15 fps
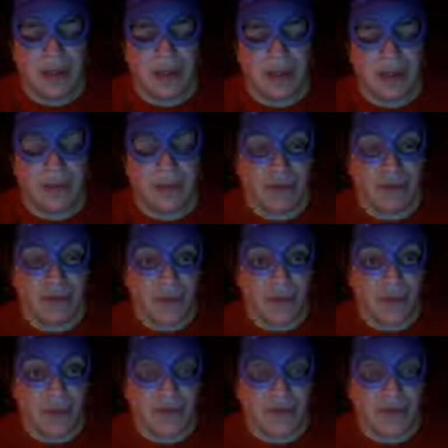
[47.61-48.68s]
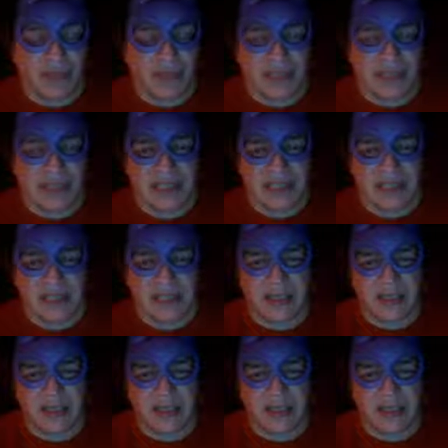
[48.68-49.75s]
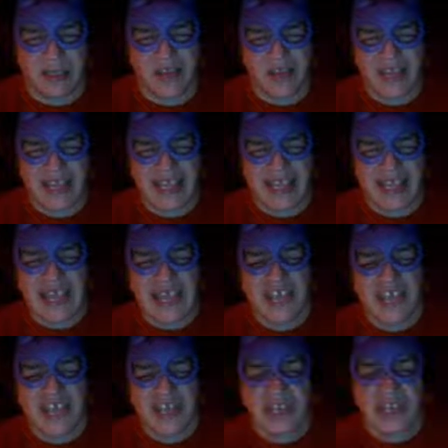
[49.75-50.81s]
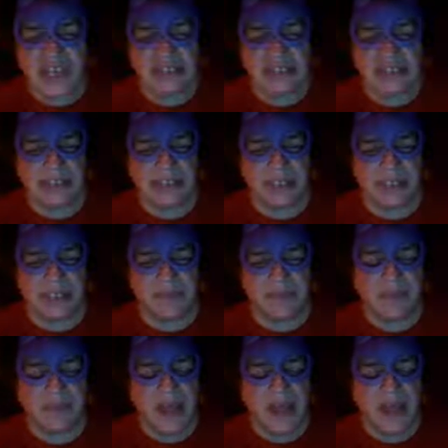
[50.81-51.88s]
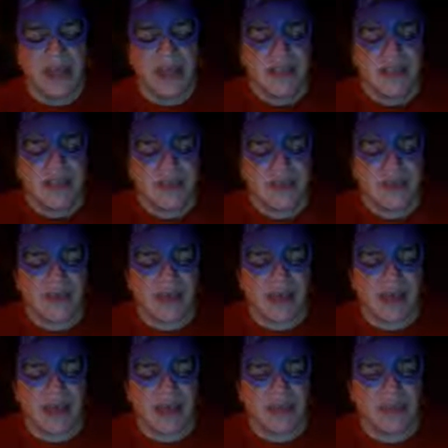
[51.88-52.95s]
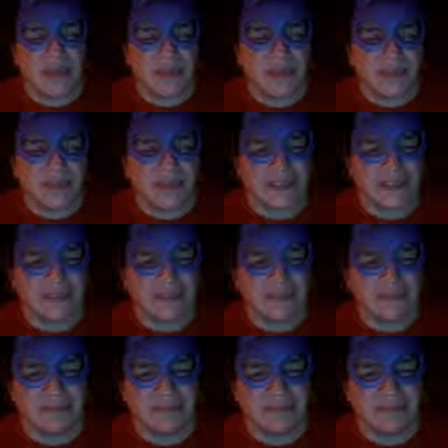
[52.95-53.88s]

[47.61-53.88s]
or a lot more than Cats. So I occasionally like to see. So I was